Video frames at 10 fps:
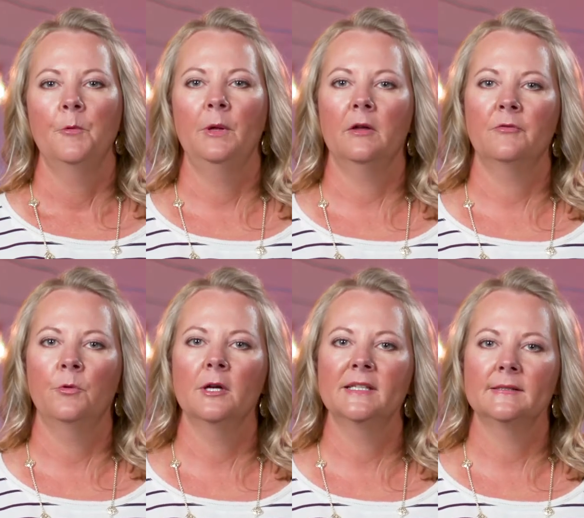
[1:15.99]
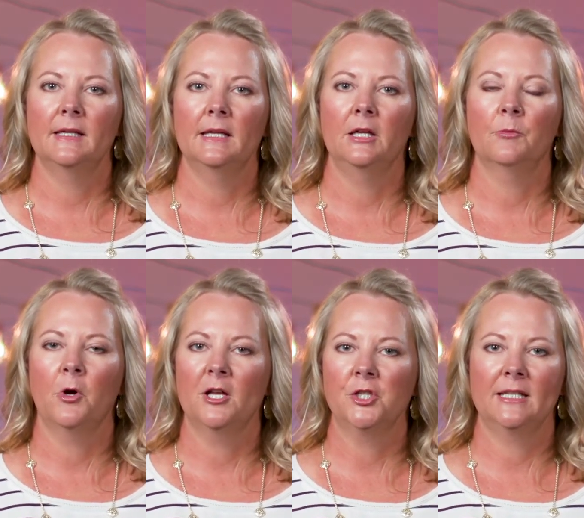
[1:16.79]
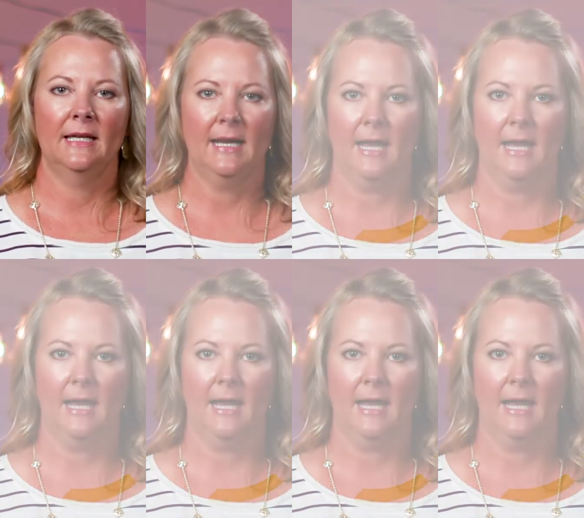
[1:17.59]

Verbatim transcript: We look forward to seeing your project in